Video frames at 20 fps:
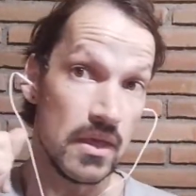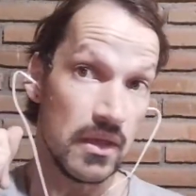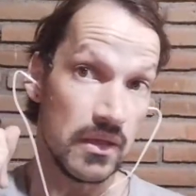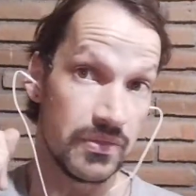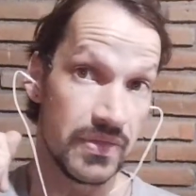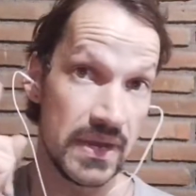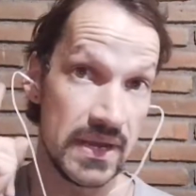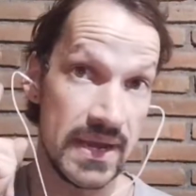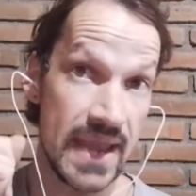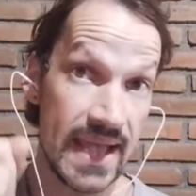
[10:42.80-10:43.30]

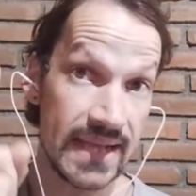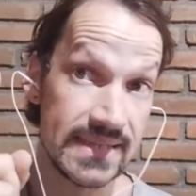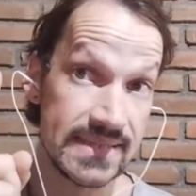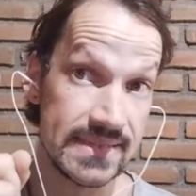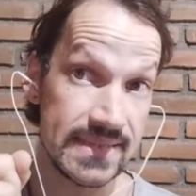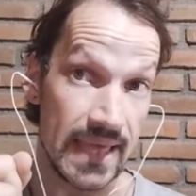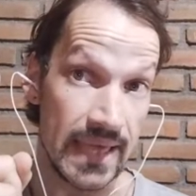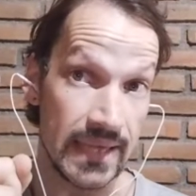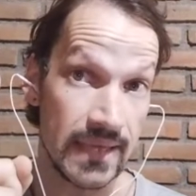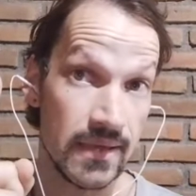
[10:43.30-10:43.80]
The next
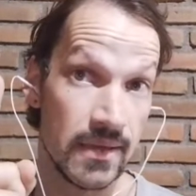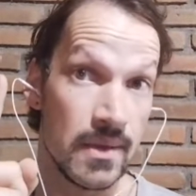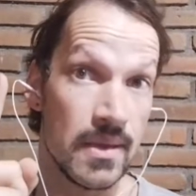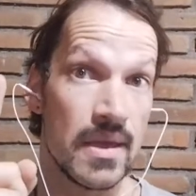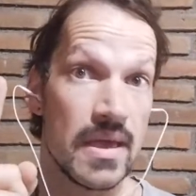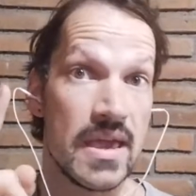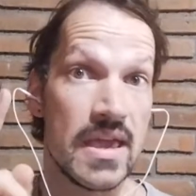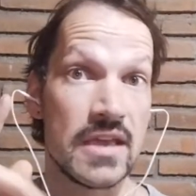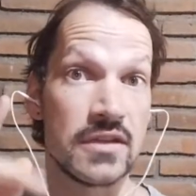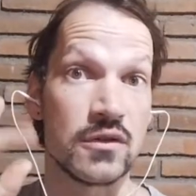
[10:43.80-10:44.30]
thing
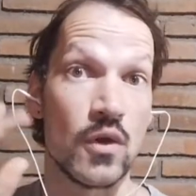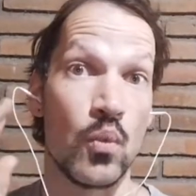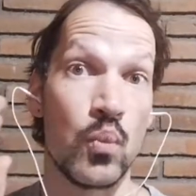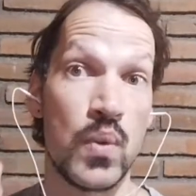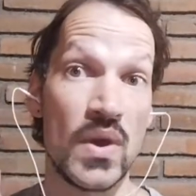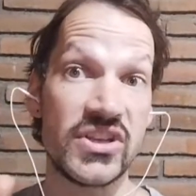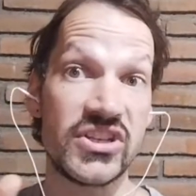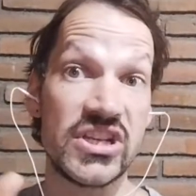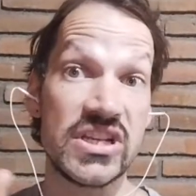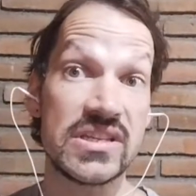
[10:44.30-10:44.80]
is,
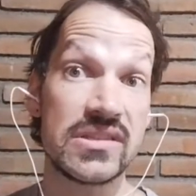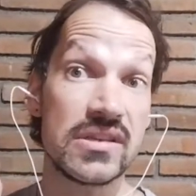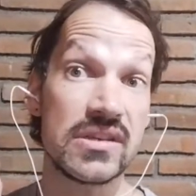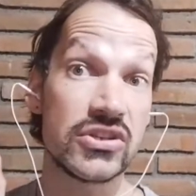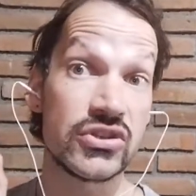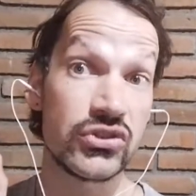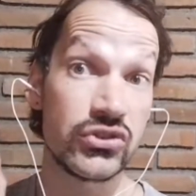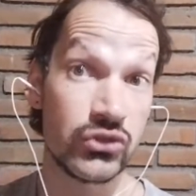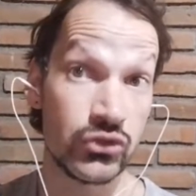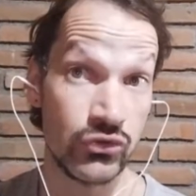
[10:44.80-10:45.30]
which is the
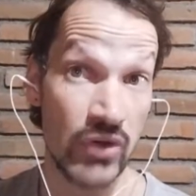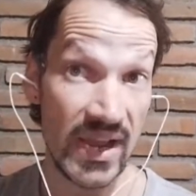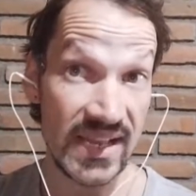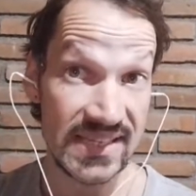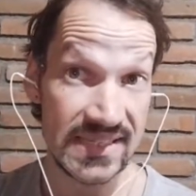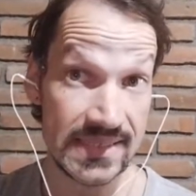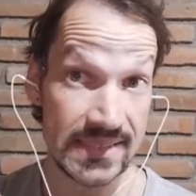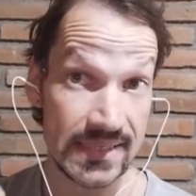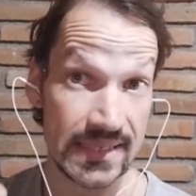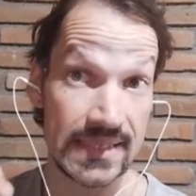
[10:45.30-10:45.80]

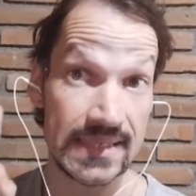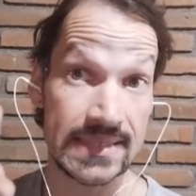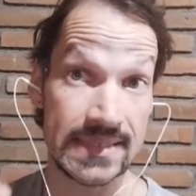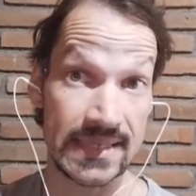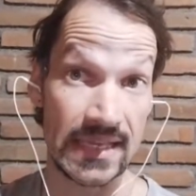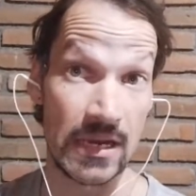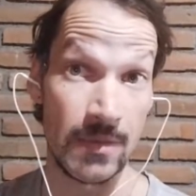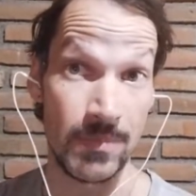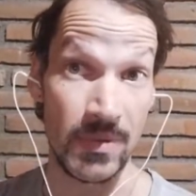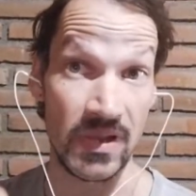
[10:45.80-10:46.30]
stressed
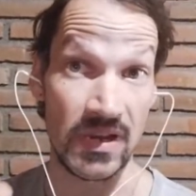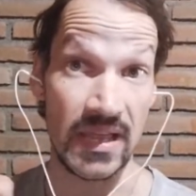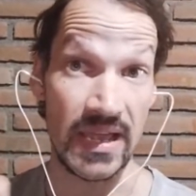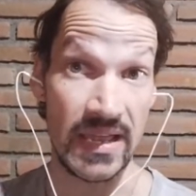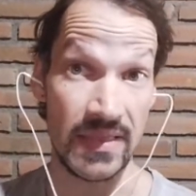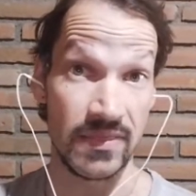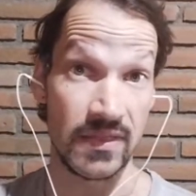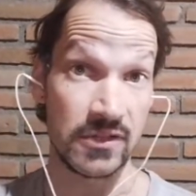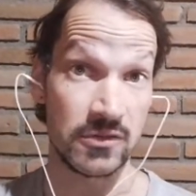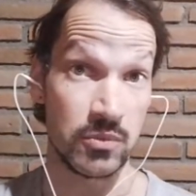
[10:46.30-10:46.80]
syllable
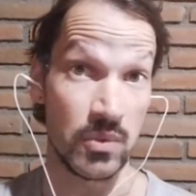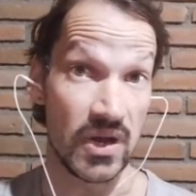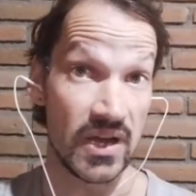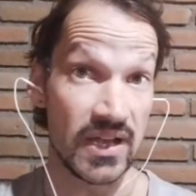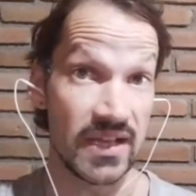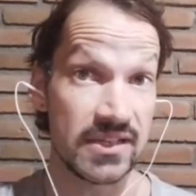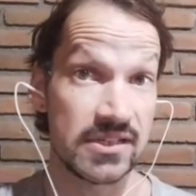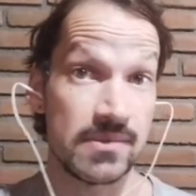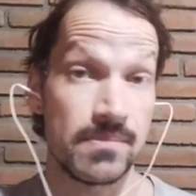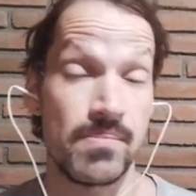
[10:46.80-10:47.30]
in this
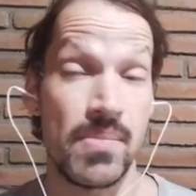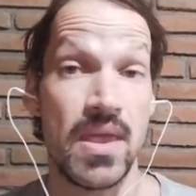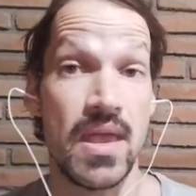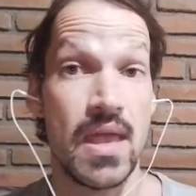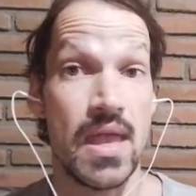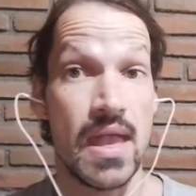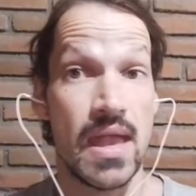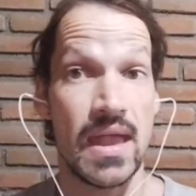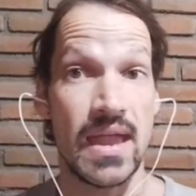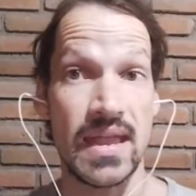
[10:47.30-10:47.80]
word?
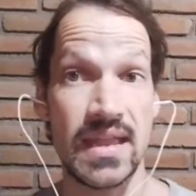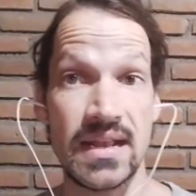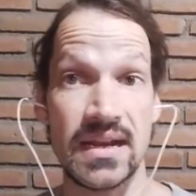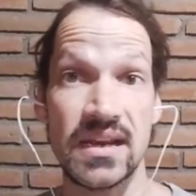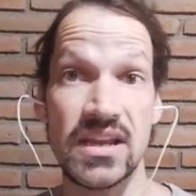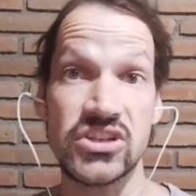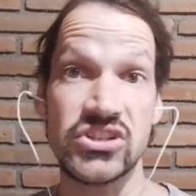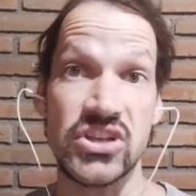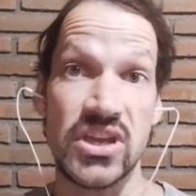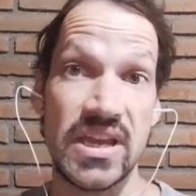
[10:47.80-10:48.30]

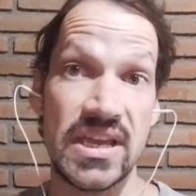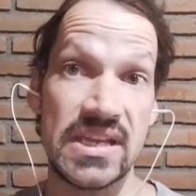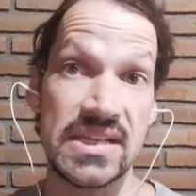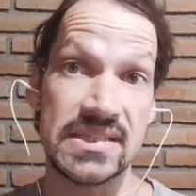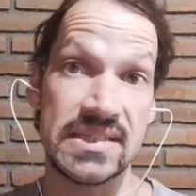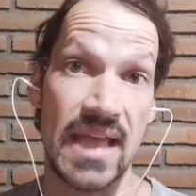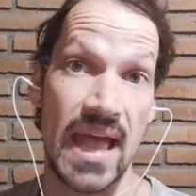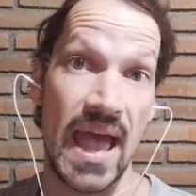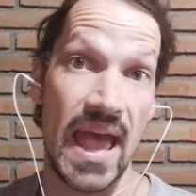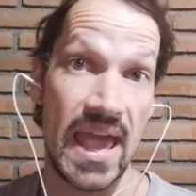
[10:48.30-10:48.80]
English is
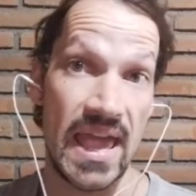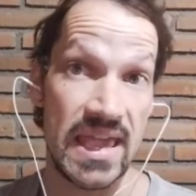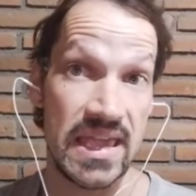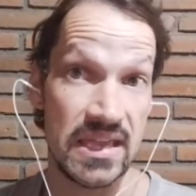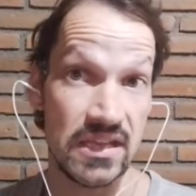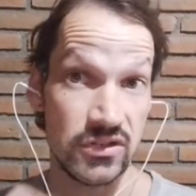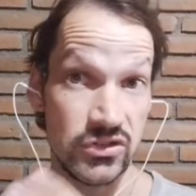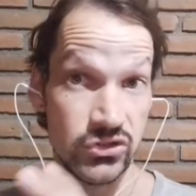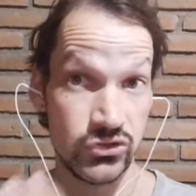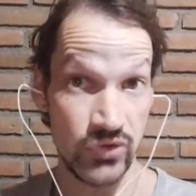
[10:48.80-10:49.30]
a
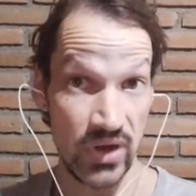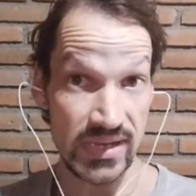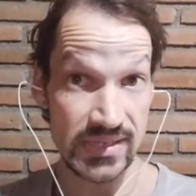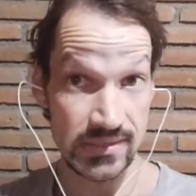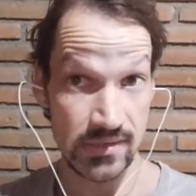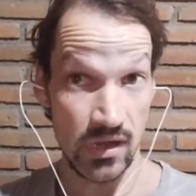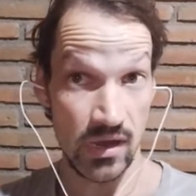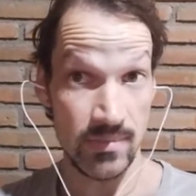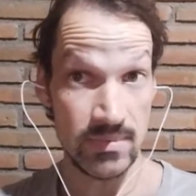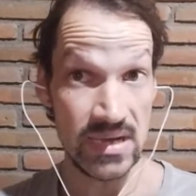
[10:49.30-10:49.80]

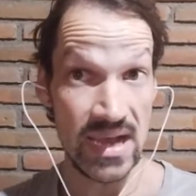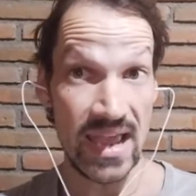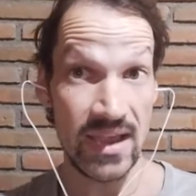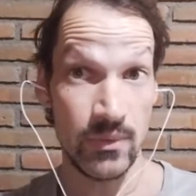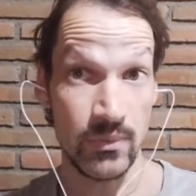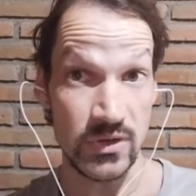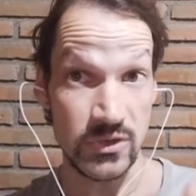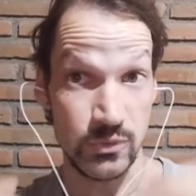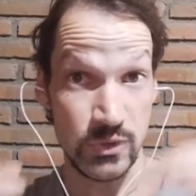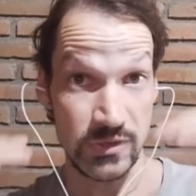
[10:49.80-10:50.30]
stress-timed
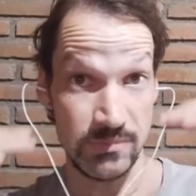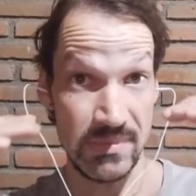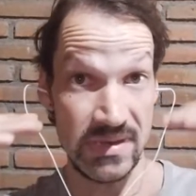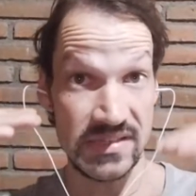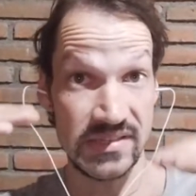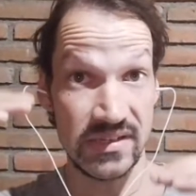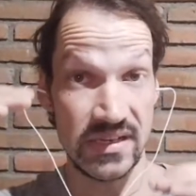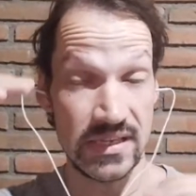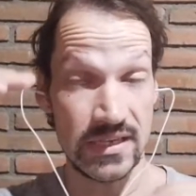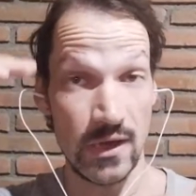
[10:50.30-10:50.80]
language, which means
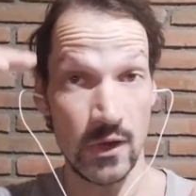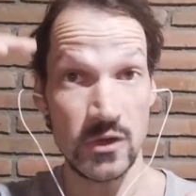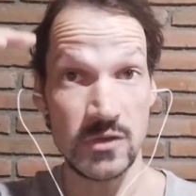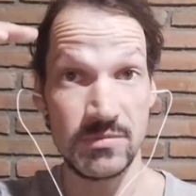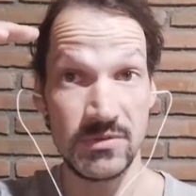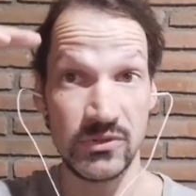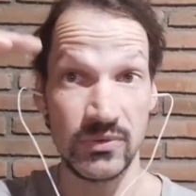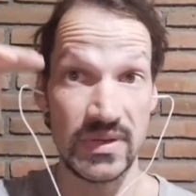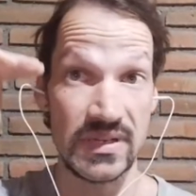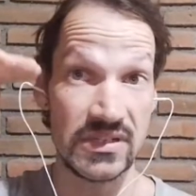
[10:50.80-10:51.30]
that it goes
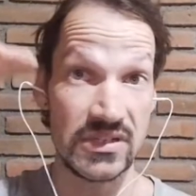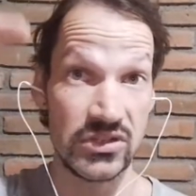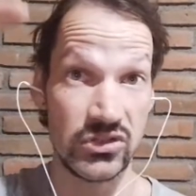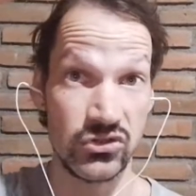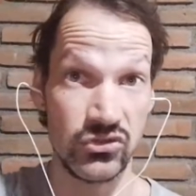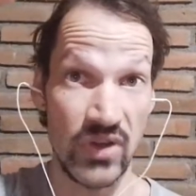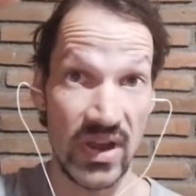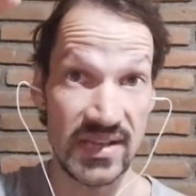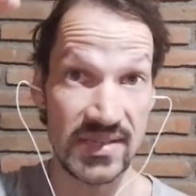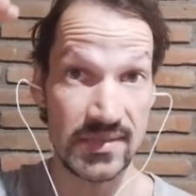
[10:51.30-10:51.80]
between
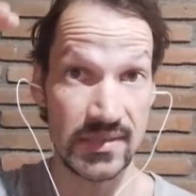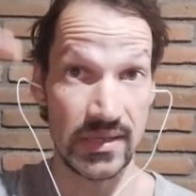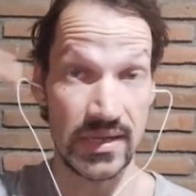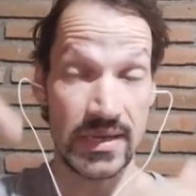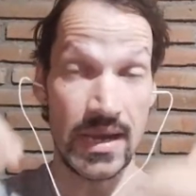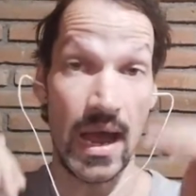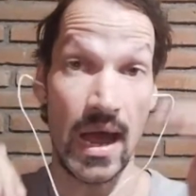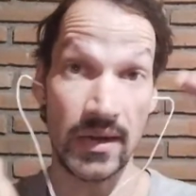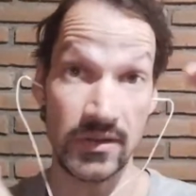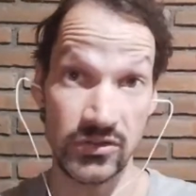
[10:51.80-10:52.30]
stressed
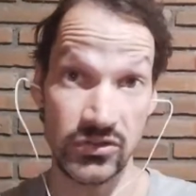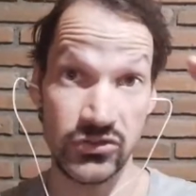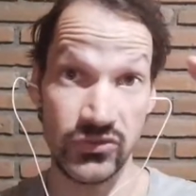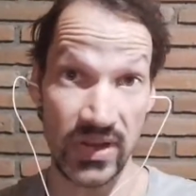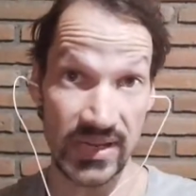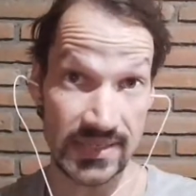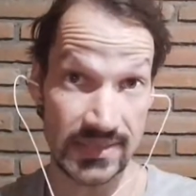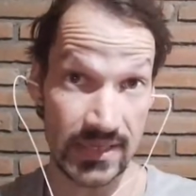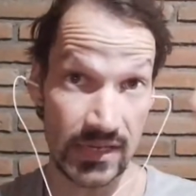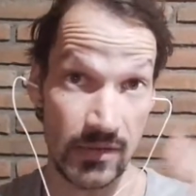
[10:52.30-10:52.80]
and
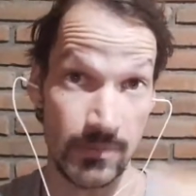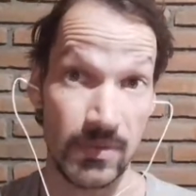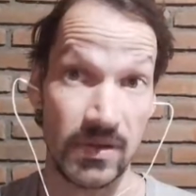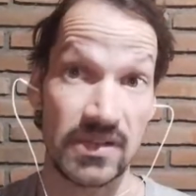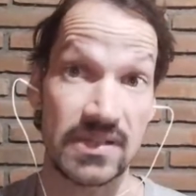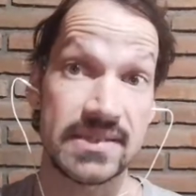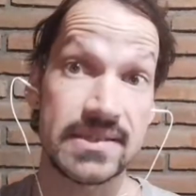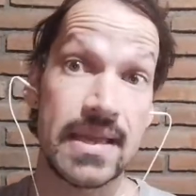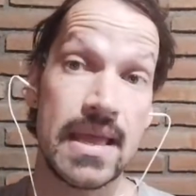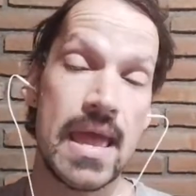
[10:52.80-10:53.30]
unstressed
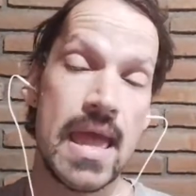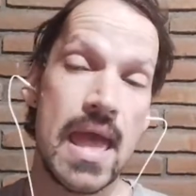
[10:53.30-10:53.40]
syllables.